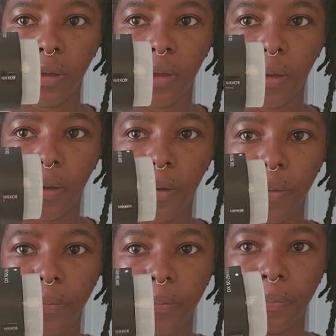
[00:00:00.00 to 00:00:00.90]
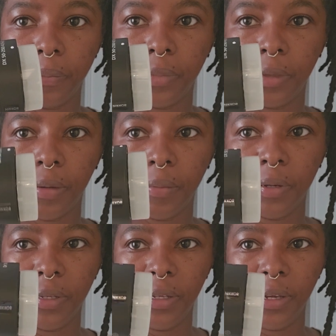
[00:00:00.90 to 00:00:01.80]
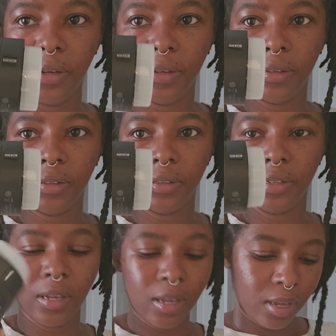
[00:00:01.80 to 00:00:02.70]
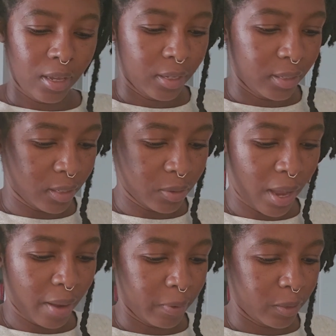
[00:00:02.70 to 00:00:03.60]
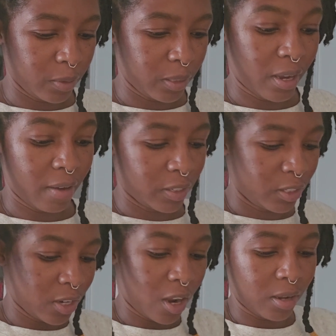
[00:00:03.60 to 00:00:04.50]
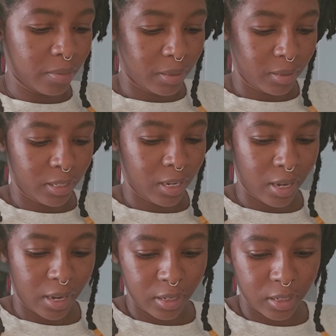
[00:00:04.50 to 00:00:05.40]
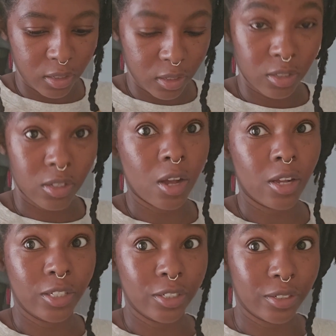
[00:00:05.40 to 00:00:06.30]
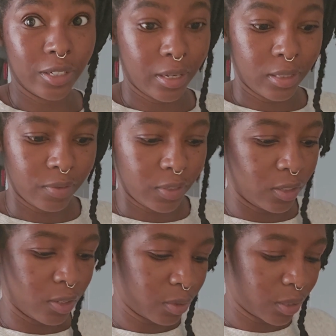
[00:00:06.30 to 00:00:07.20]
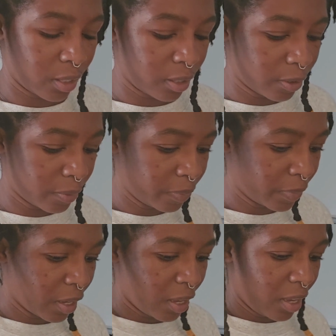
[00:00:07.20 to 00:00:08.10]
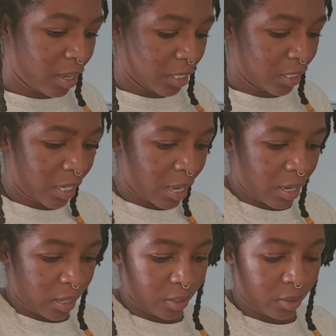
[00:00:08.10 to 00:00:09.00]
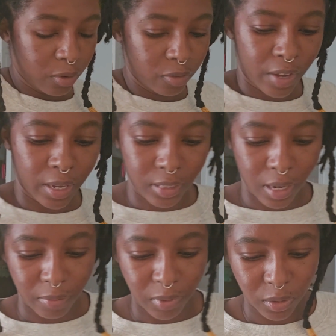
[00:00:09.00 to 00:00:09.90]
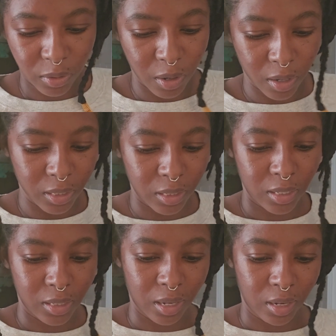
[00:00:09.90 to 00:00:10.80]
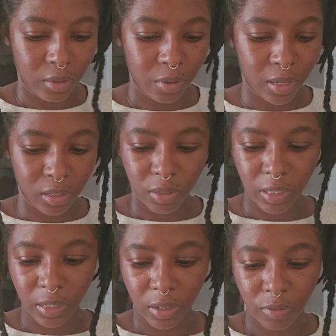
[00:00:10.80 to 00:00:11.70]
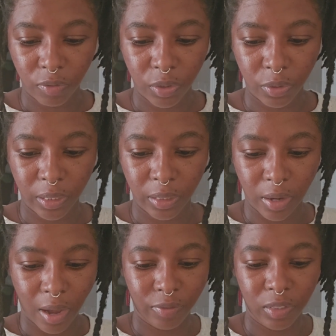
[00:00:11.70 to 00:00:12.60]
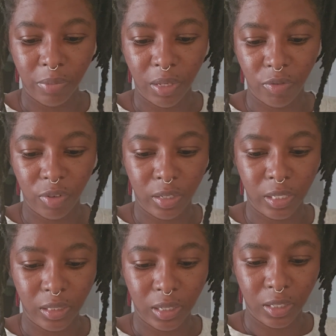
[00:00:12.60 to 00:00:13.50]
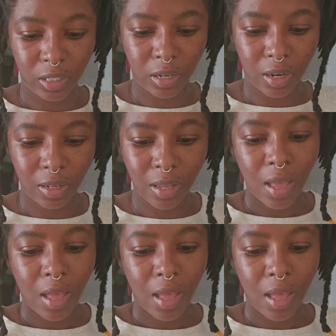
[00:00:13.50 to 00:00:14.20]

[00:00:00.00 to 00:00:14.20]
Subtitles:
But yeah, that's what happens when you have a job that kind of sucks all your creativity out of you. It's like you don't find time to do all the things that you actually love doing. You have to be very intentional.